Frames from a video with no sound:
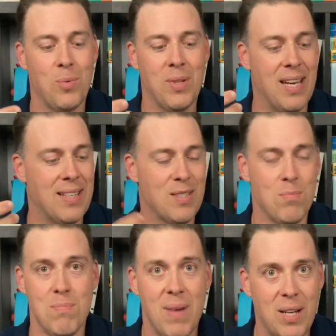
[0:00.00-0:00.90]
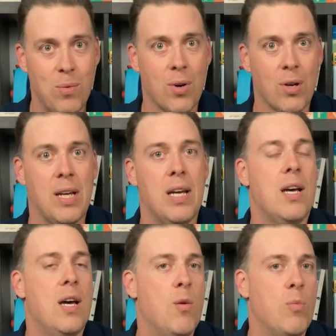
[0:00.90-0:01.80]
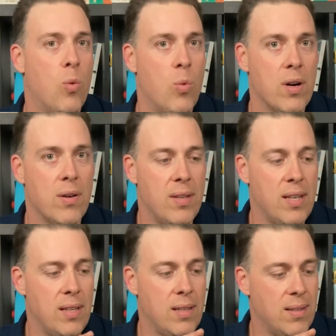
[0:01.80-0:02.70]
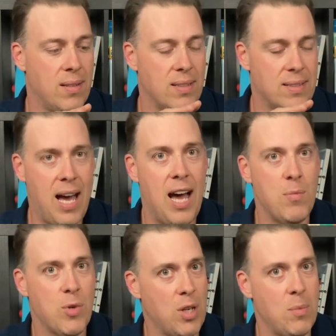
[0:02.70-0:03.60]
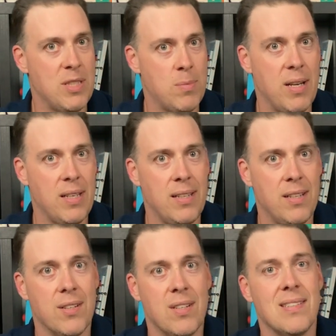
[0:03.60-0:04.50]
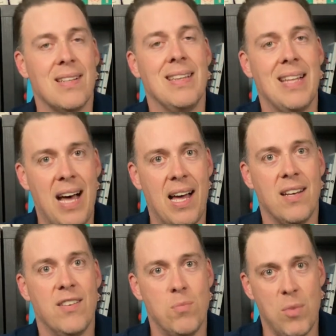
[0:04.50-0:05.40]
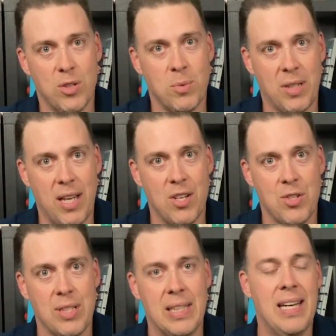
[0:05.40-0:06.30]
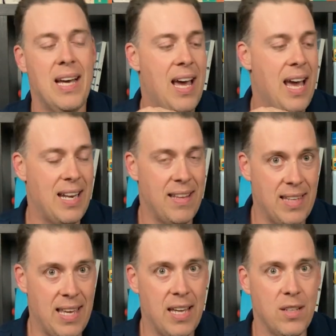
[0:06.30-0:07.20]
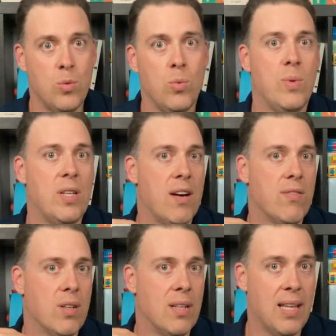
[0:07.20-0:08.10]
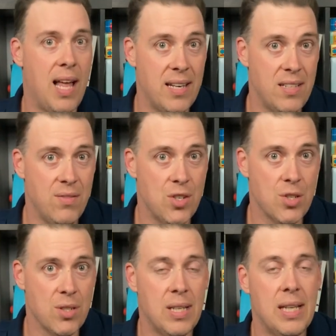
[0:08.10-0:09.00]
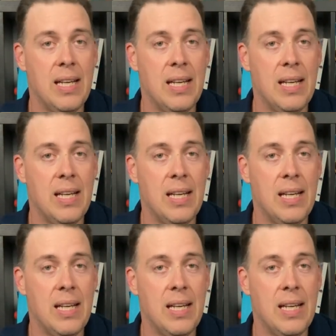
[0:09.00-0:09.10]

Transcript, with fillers: we got some money work, but where the, the time you're going to be spending here is a lot of multiplication. And at the end, we cover a lot of division